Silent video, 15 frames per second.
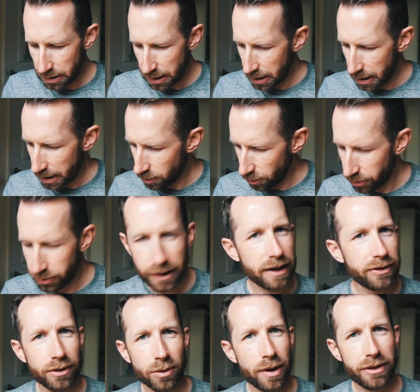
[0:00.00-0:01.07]
I don't
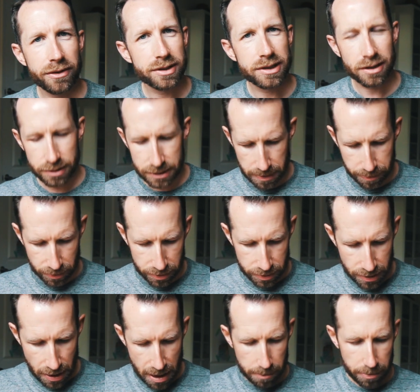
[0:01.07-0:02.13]
think they're weather sealed
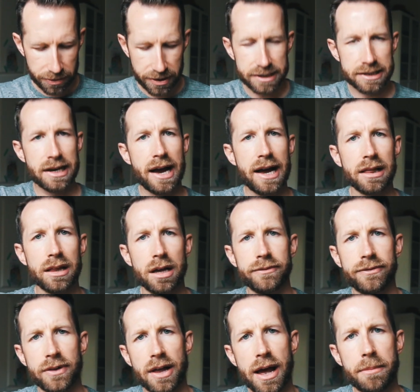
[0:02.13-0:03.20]
zippers, but this
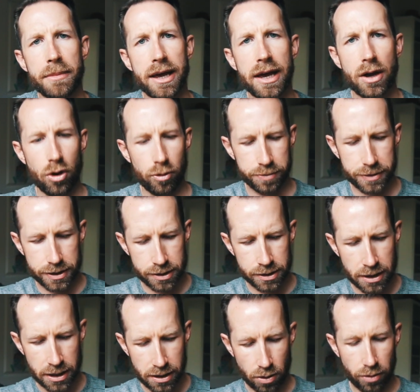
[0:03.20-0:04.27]
nylon flap
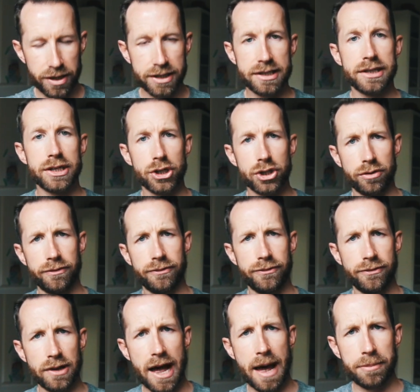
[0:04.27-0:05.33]
helps, or this additional
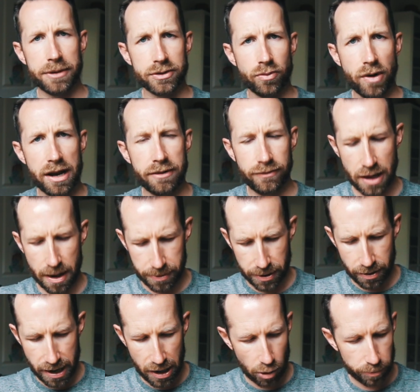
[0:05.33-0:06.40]
flap, this rain flap
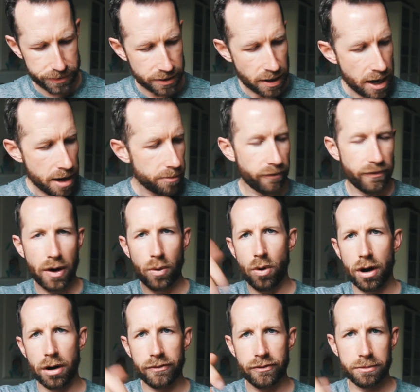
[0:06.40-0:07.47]
here, helps prevent
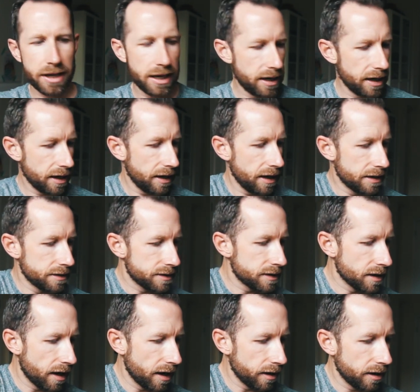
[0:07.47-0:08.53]
water from getting
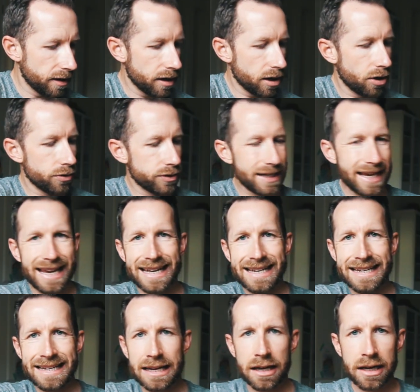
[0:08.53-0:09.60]
inside, and it goes
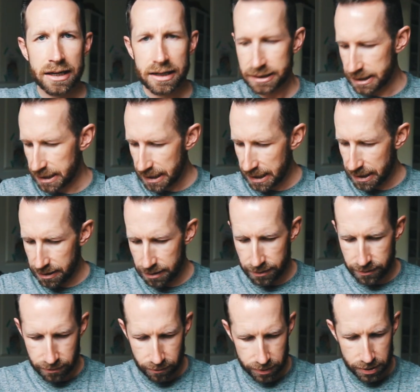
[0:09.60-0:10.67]
end to
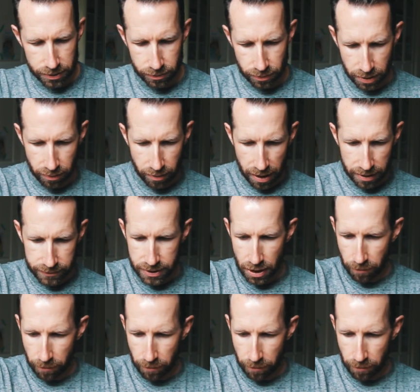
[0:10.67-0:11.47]
end, which is really great.